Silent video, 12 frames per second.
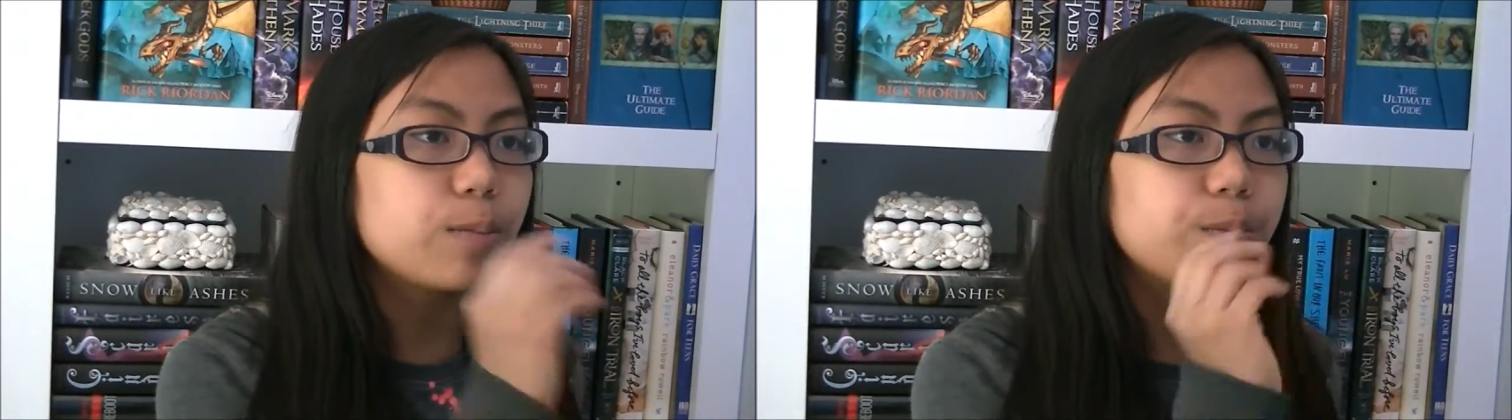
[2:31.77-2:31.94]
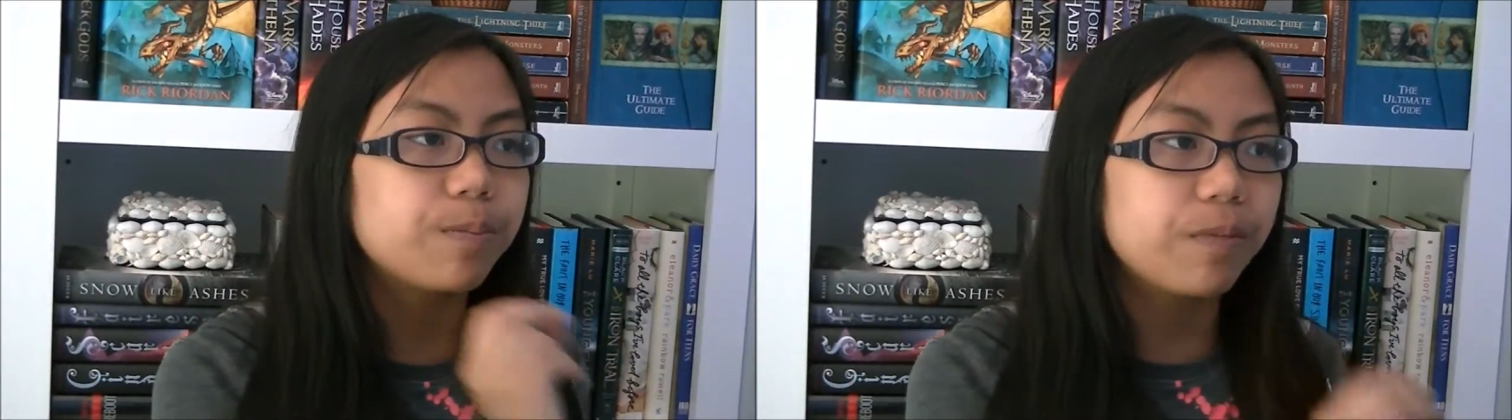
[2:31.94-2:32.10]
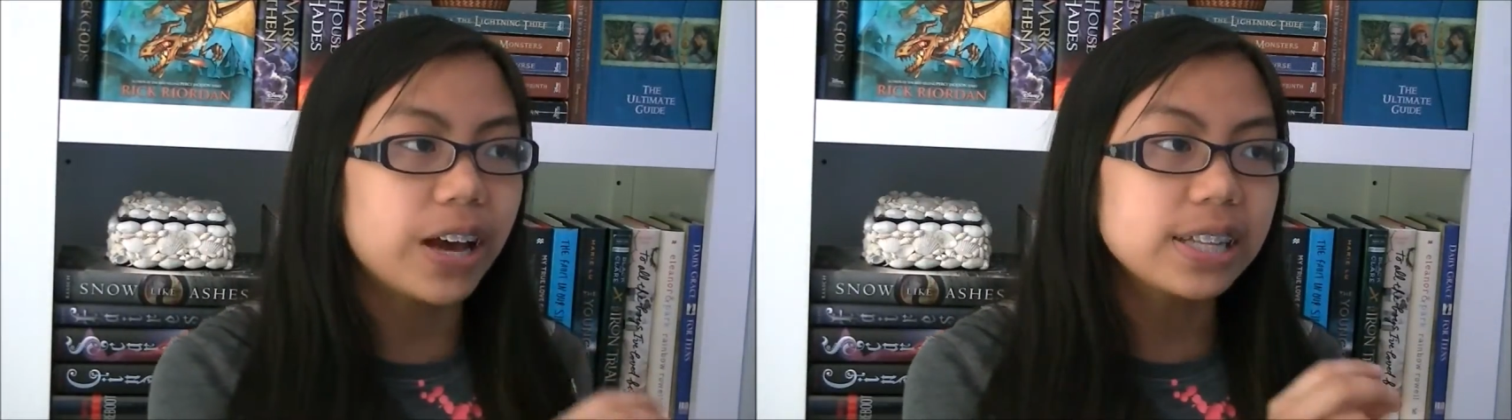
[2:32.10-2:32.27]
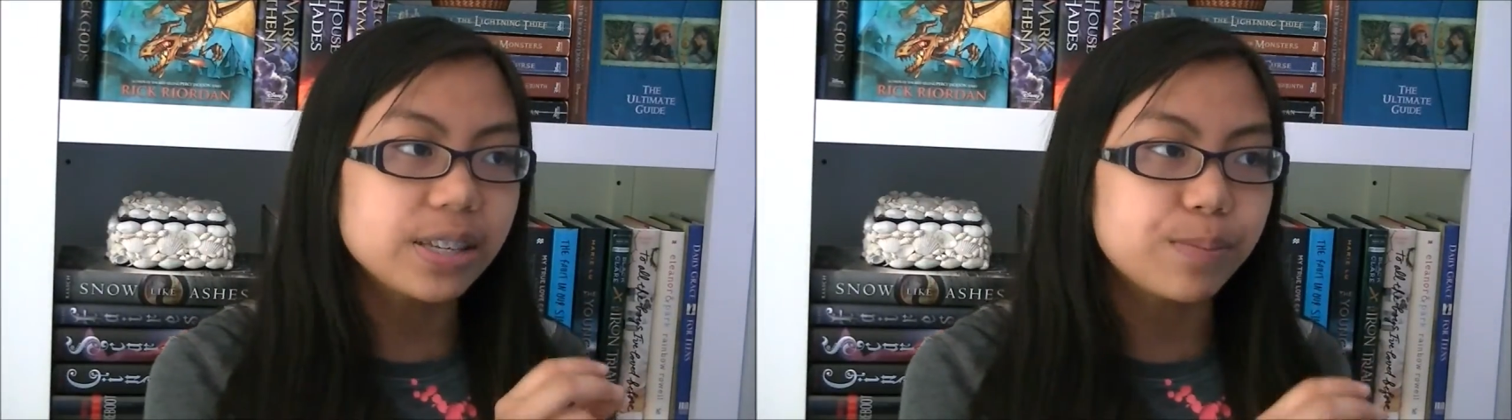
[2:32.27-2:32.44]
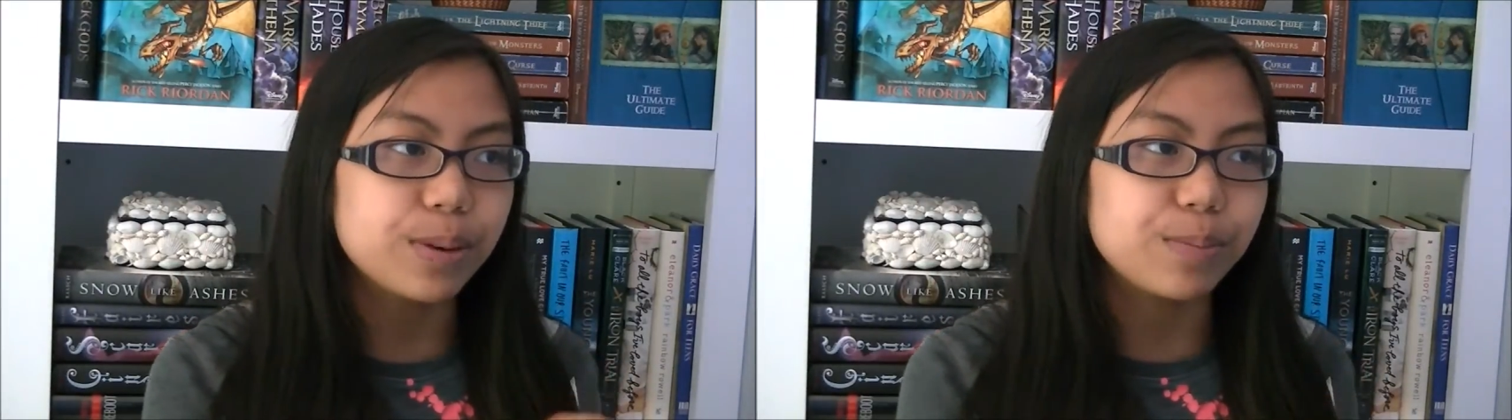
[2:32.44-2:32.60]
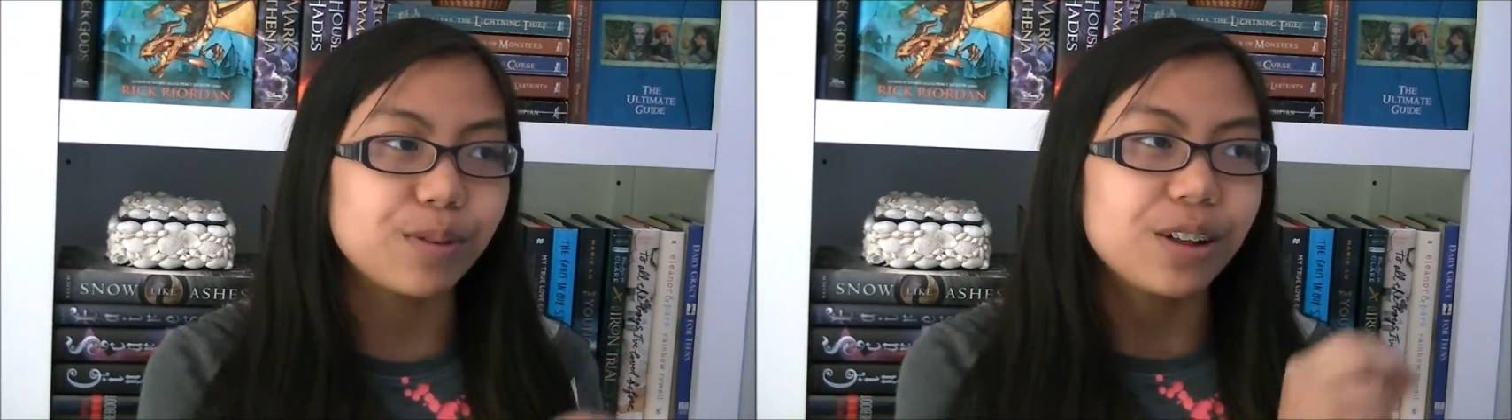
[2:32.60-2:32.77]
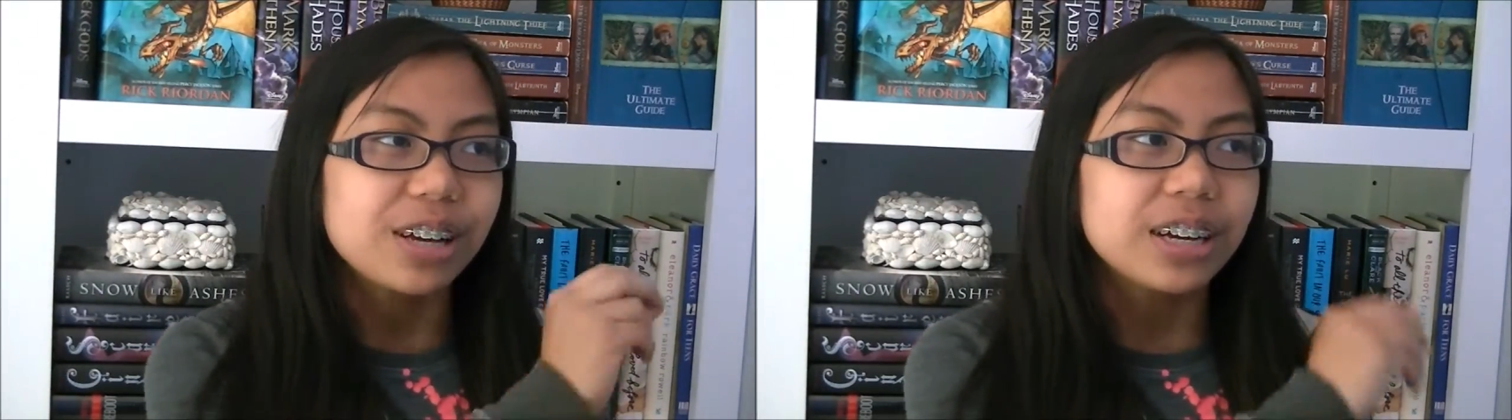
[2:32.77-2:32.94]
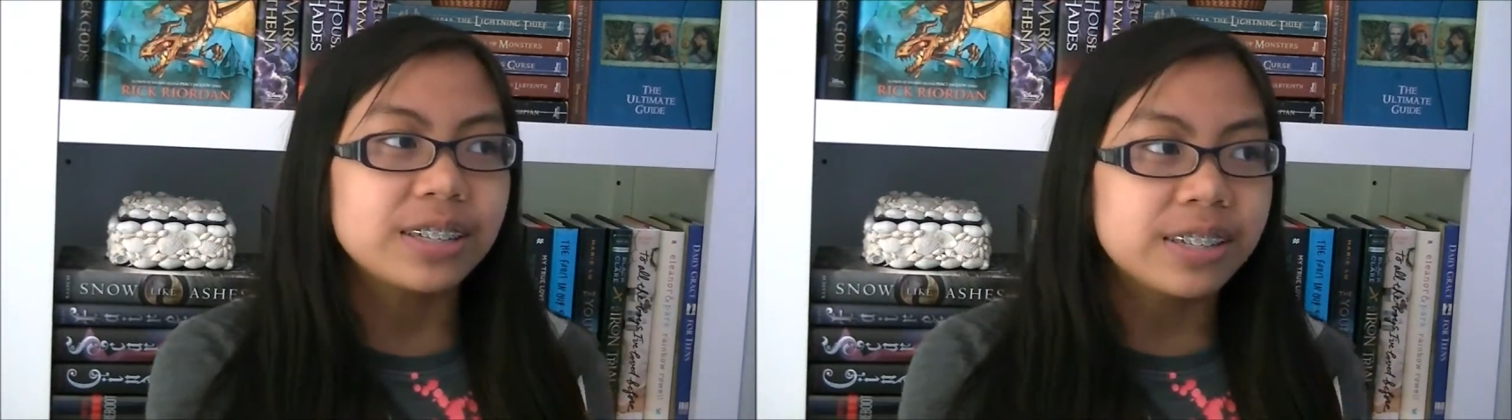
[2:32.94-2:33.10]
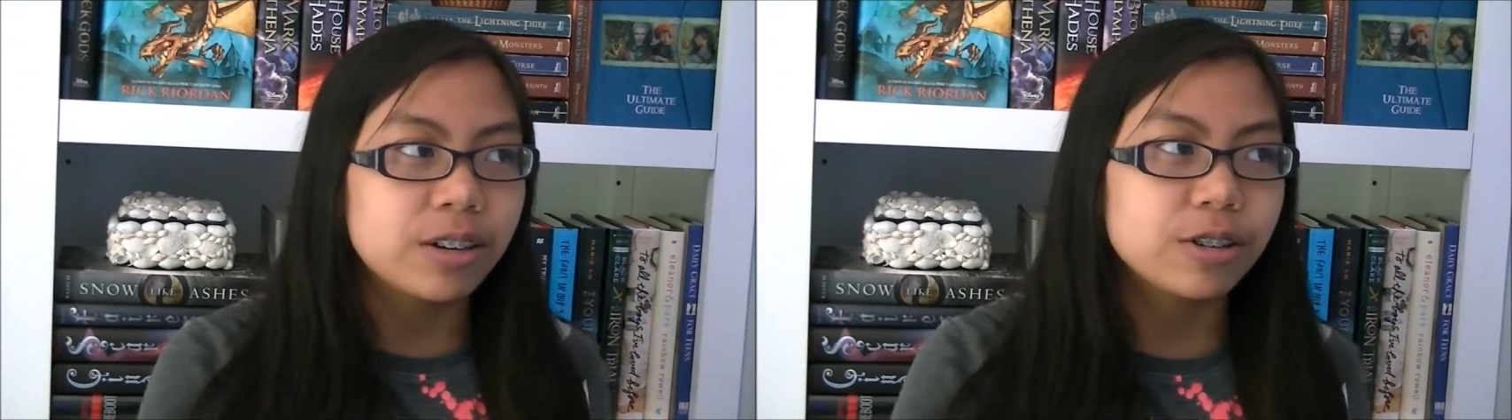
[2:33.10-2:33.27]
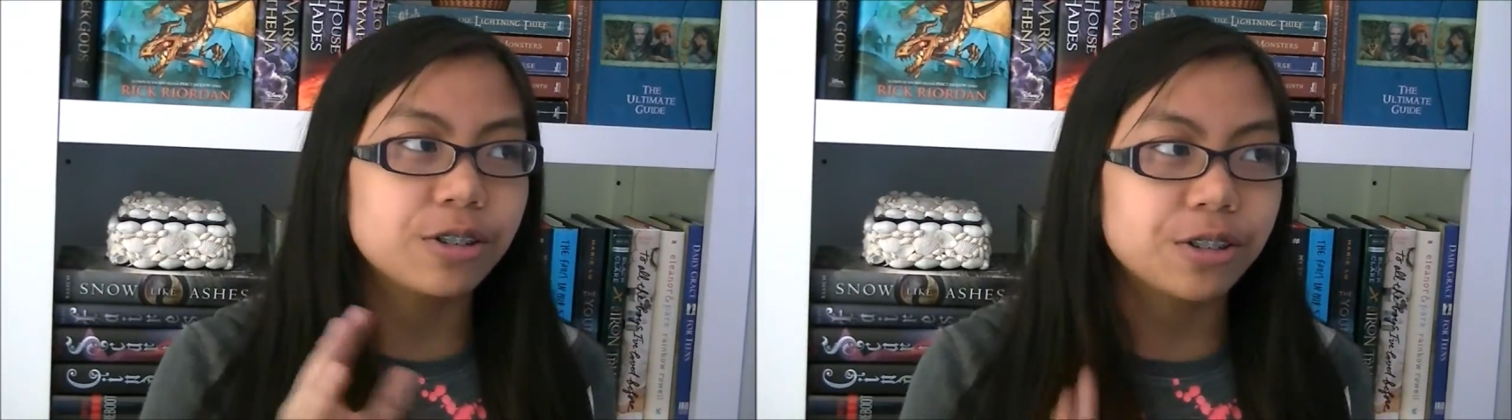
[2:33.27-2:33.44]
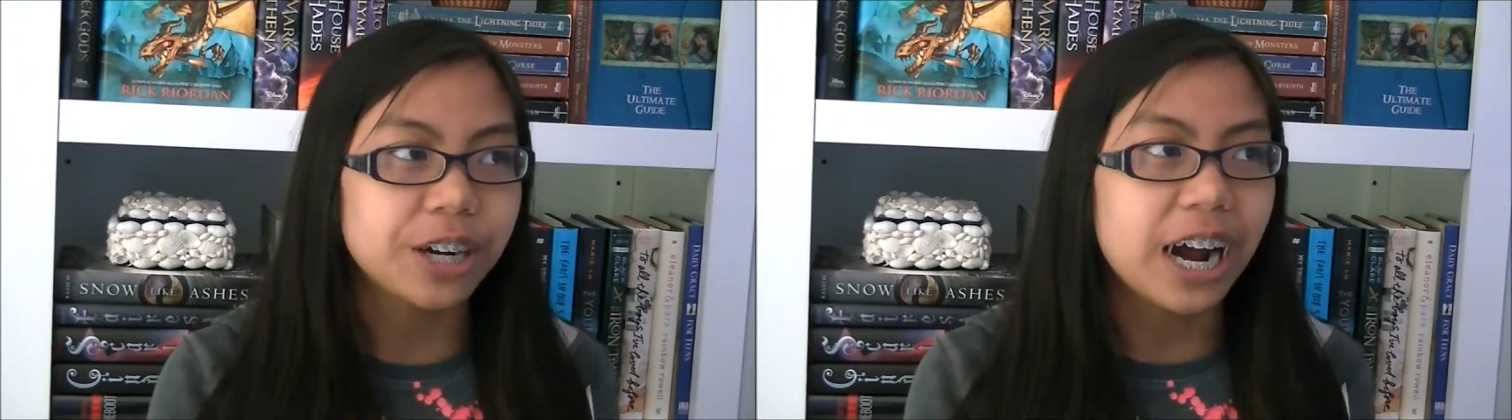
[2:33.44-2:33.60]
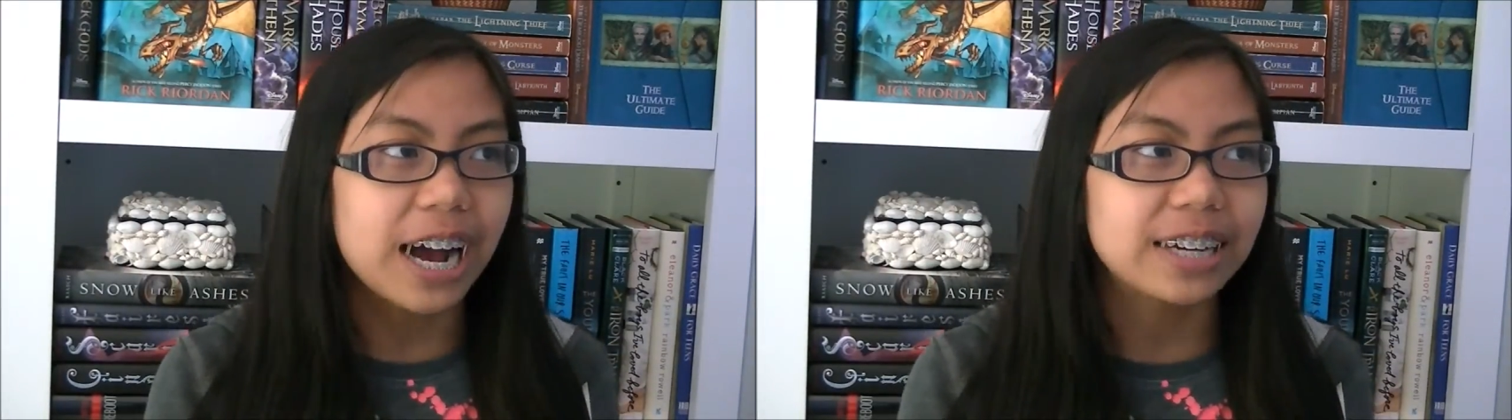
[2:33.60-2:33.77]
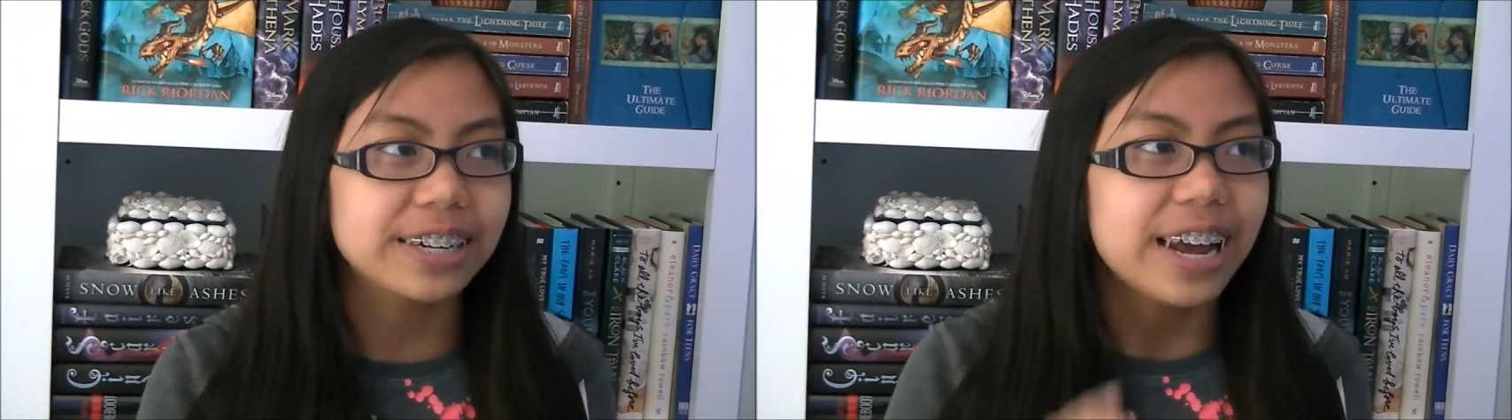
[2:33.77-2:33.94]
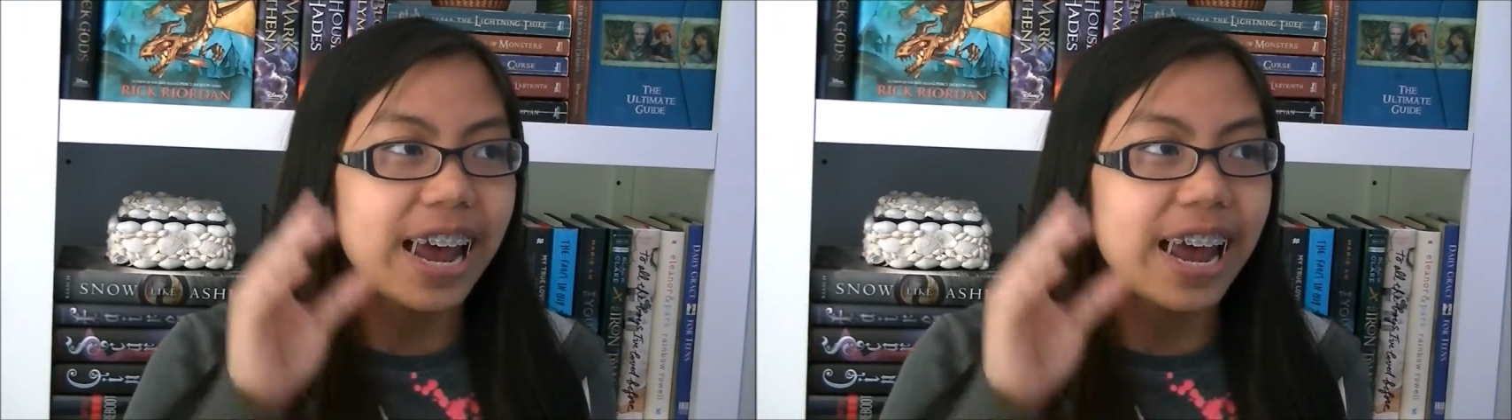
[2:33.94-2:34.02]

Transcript: fancy people considers trash,